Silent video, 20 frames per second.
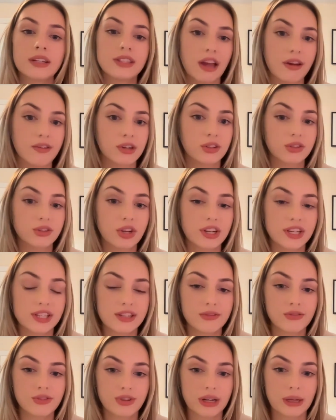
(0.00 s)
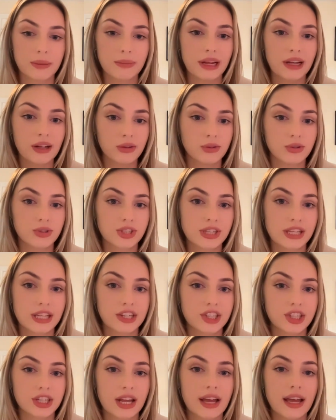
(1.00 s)
dairy alternative drink being launched
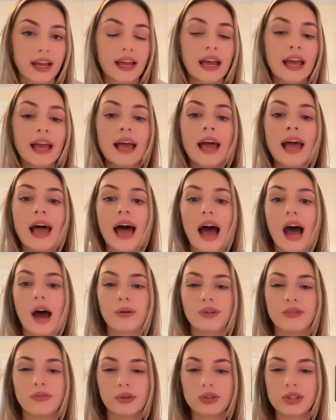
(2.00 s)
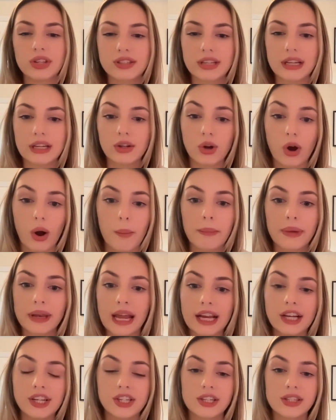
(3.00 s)
this year. And we've also seen
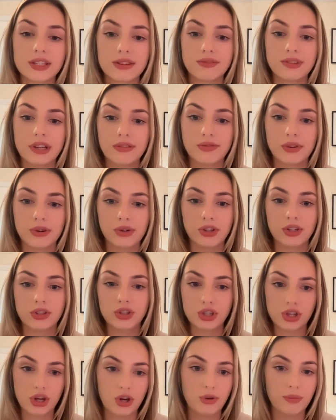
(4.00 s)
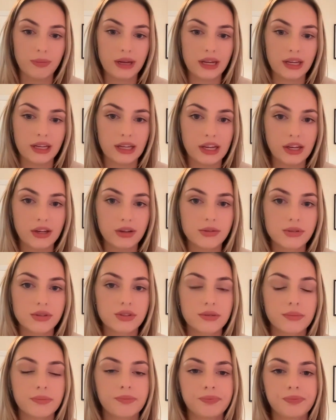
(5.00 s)
combinations of different nuts too being
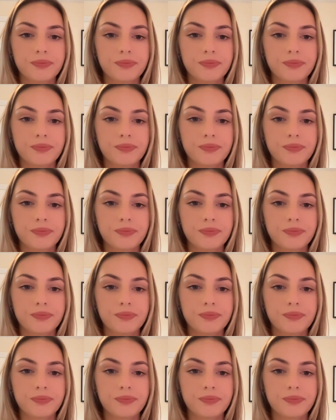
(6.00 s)
used.